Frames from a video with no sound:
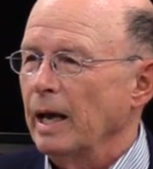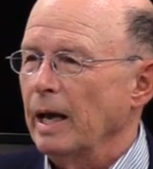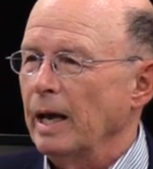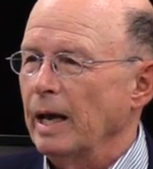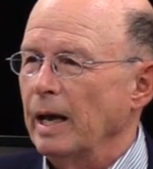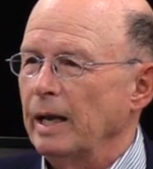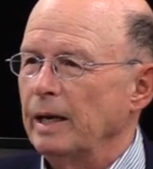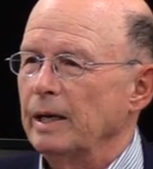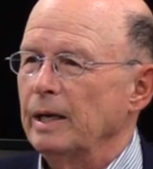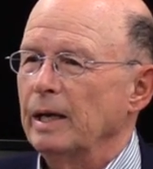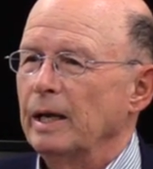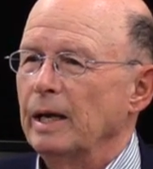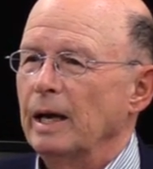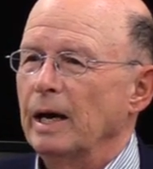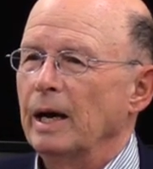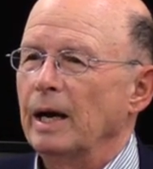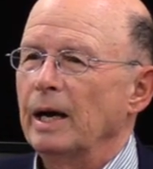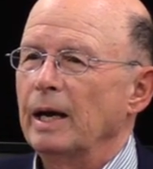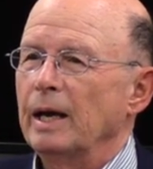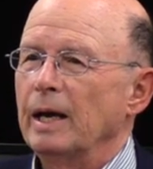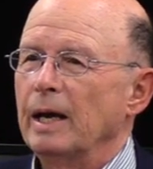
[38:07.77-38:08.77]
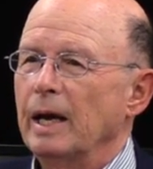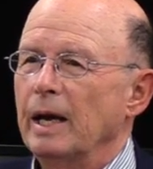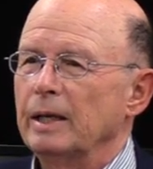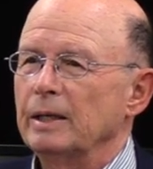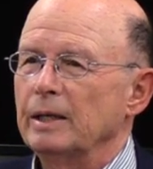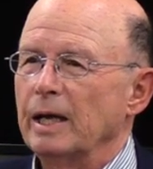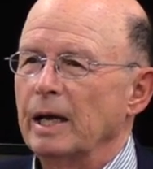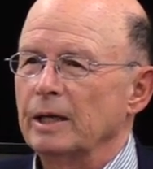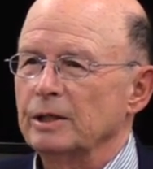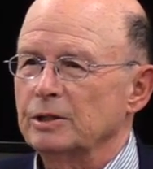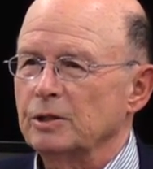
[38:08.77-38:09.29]
And, uh,
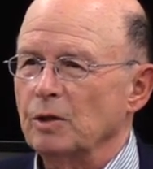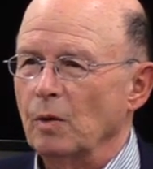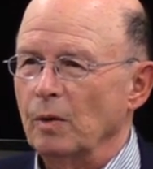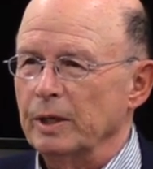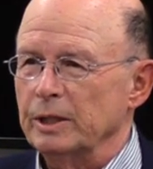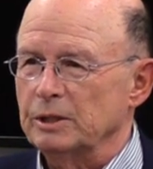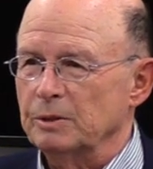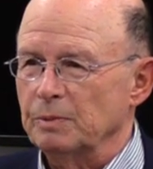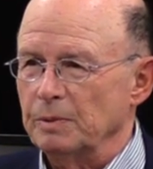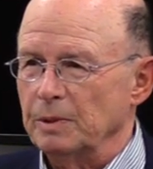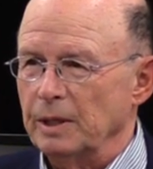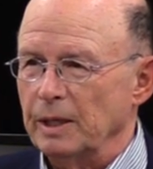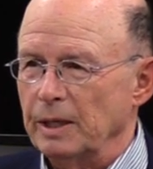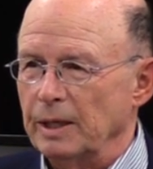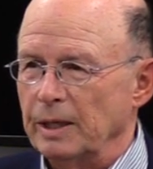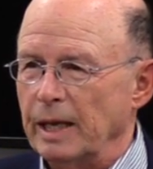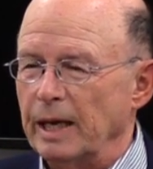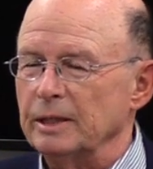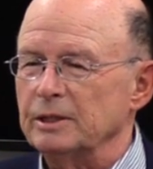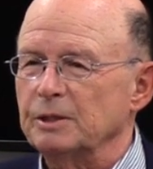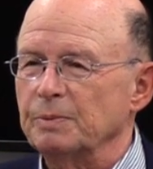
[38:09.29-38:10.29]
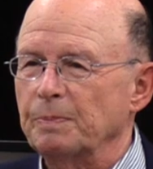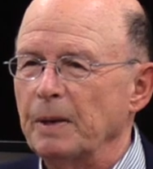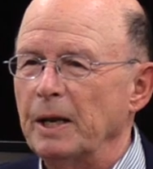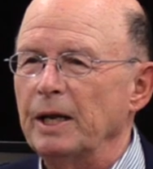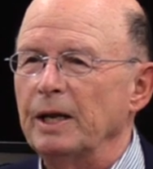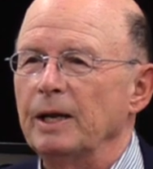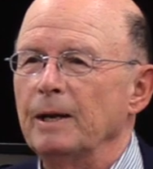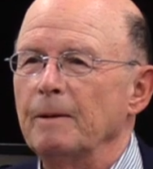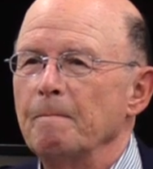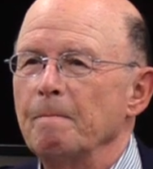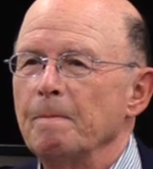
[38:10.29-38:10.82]
and, and so it's, that's
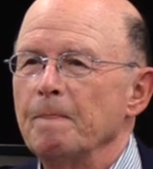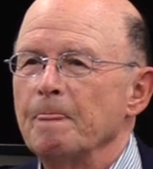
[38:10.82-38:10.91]
been,